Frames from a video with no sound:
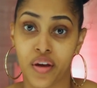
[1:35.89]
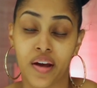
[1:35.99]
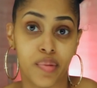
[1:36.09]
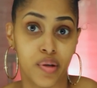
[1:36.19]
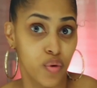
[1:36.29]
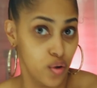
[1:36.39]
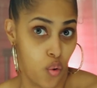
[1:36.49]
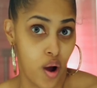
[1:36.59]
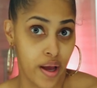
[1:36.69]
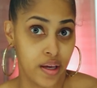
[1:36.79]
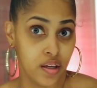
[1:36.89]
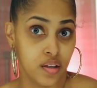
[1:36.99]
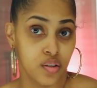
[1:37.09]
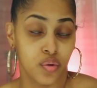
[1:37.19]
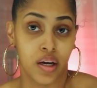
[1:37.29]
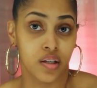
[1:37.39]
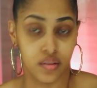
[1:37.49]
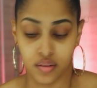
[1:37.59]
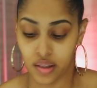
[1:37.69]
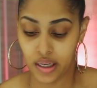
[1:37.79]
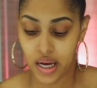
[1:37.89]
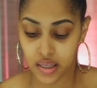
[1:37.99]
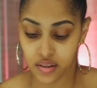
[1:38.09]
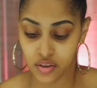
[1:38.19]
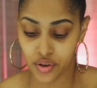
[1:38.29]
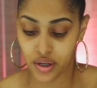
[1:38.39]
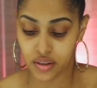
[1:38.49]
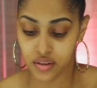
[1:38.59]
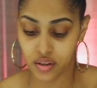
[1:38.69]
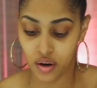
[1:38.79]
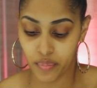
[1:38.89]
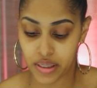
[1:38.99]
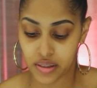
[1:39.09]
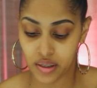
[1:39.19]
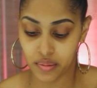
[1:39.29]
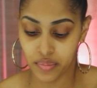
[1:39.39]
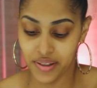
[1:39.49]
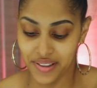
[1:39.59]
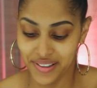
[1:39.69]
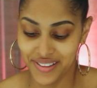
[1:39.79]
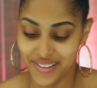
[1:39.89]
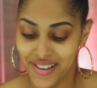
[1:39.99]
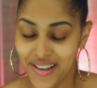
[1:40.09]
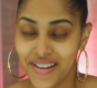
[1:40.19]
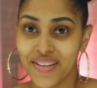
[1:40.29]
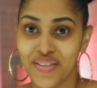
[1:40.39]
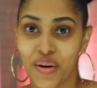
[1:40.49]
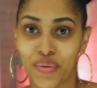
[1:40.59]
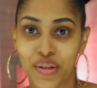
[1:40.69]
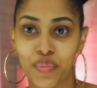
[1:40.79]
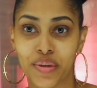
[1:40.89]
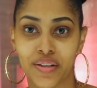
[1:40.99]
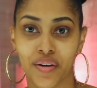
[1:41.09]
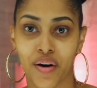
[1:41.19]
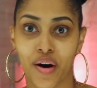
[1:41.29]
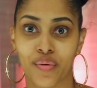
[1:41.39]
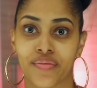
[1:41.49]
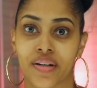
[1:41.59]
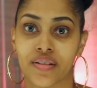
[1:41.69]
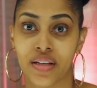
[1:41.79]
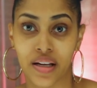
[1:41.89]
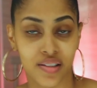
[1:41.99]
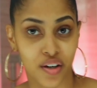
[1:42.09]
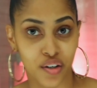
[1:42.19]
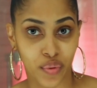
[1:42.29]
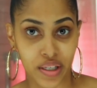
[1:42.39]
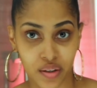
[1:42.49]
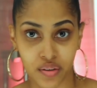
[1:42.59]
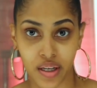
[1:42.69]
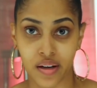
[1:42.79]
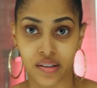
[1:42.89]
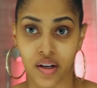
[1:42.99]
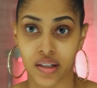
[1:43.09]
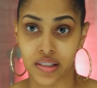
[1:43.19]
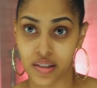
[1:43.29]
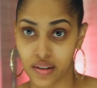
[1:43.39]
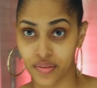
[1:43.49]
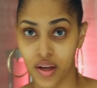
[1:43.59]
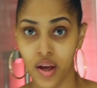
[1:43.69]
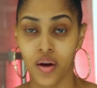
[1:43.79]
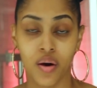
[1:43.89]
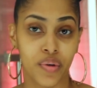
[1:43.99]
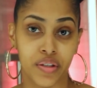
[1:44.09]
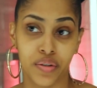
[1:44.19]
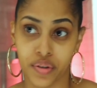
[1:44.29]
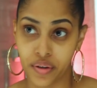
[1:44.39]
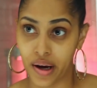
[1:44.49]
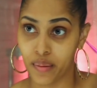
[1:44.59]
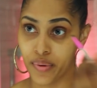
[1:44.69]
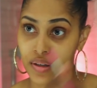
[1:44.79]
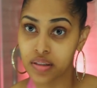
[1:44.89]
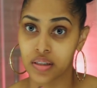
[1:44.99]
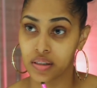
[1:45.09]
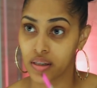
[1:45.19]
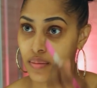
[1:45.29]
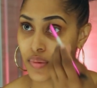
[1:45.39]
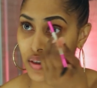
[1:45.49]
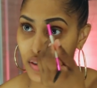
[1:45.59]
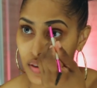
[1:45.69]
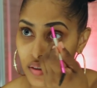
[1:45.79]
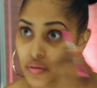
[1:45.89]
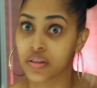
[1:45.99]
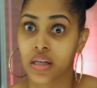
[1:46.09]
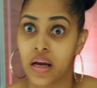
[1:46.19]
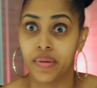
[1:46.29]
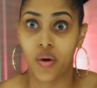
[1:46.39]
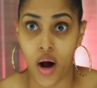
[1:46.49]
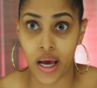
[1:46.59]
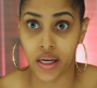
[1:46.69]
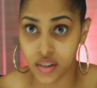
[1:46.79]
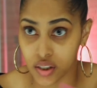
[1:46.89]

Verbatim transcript: You gotta be real quiet, you gotta like concentrate so you don't mess up. You know, when you put in your car in reverse, you gotta turn the radio down and all that stuff. When you're doing your eyebrows, it's the same thing. You just gotta be quiet.